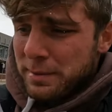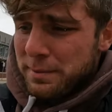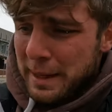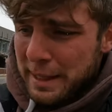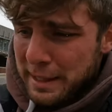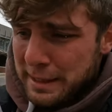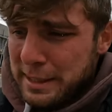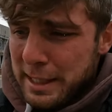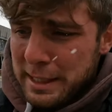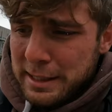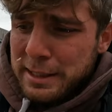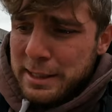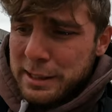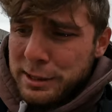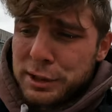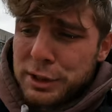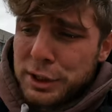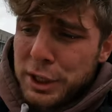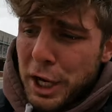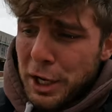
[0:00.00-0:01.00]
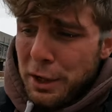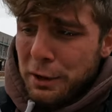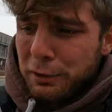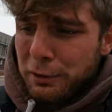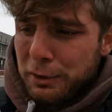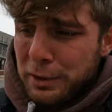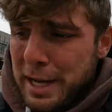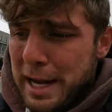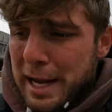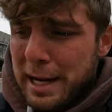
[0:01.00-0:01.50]
It makes sense because it's
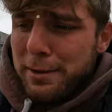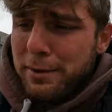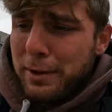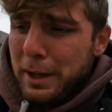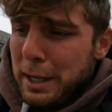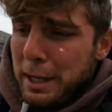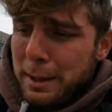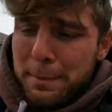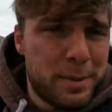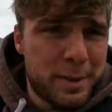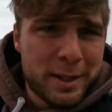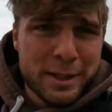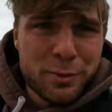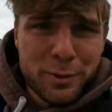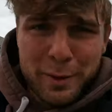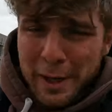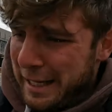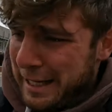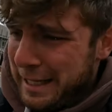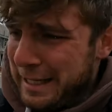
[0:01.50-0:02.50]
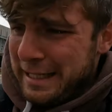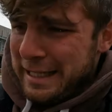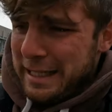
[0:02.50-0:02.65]
cold now. But we got an